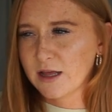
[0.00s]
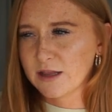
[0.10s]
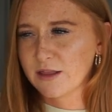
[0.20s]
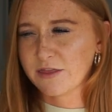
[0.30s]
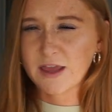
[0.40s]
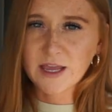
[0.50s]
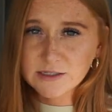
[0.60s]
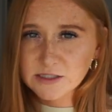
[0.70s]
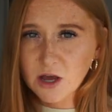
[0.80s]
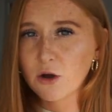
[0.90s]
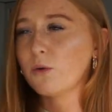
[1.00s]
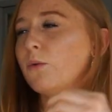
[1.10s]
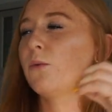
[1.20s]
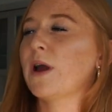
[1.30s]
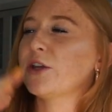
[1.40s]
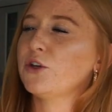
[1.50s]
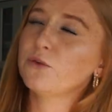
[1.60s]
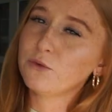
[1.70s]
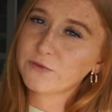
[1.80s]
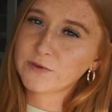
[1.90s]
the thing is though, when
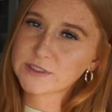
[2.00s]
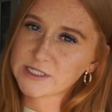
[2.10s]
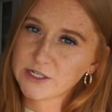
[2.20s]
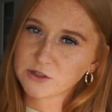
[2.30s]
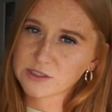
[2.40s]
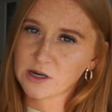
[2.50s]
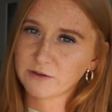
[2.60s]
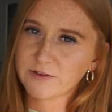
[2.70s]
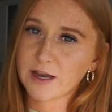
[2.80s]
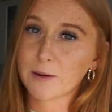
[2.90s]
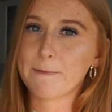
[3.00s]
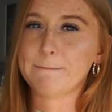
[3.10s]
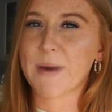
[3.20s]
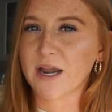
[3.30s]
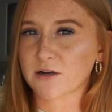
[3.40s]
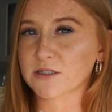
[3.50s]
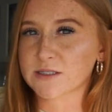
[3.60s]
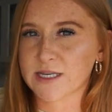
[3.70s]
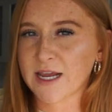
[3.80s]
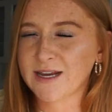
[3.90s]
you've seen yourself at a better
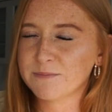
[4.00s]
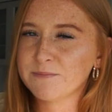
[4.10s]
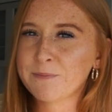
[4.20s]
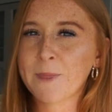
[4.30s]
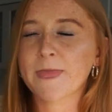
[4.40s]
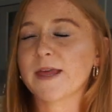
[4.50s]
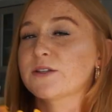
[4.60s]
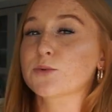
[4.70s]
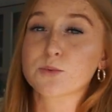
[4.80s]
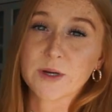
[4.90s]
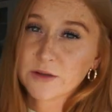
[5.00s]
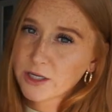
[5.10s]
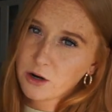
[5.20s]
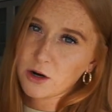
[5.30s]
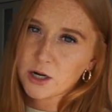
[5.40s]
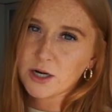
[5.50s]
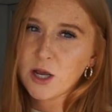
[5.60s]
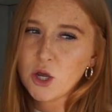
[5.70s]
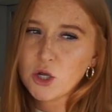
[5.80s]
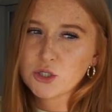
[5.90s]
state, it's really hard
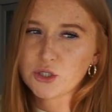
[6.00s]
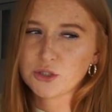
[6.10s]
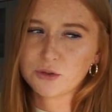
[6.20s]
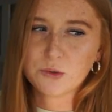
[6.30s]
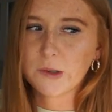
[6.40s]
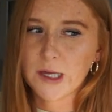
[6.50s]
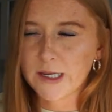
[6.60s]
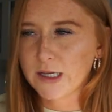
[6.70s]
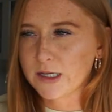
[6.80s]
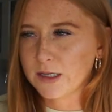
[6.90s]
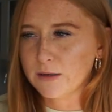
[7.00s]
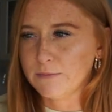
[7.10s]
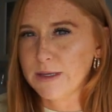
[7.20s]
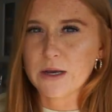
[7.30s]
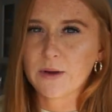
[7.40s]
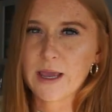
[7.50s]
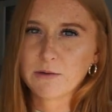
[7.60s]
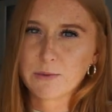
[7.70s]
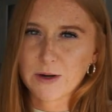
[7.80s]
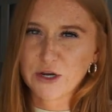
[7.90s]
to like be okay
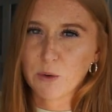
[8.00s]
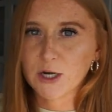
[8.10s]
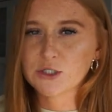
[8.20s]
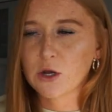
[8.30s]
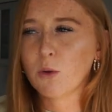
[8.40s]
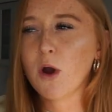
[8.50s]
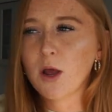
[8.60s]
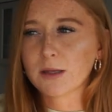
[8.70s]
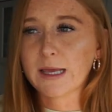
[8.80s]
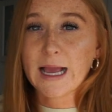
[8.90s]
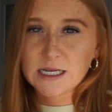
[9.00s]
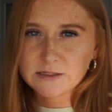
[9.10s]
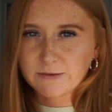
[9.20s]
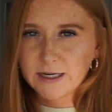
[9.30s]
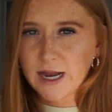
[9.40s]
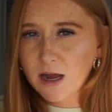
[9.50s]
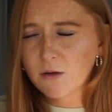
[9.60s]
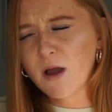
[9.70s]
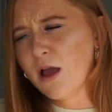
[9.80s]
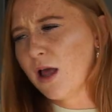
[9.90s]
with where you are. So like as of right
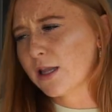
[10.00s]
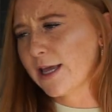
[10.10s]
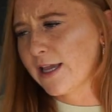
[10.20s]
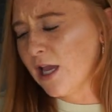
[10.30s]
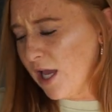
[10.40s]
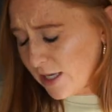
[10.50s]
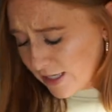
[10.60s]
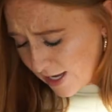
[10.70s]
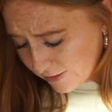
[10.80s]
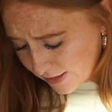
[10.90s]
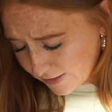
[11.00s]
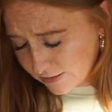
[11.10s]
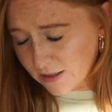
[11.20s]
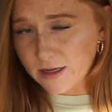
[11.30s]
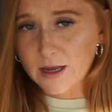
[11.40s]
now, like, yeah, like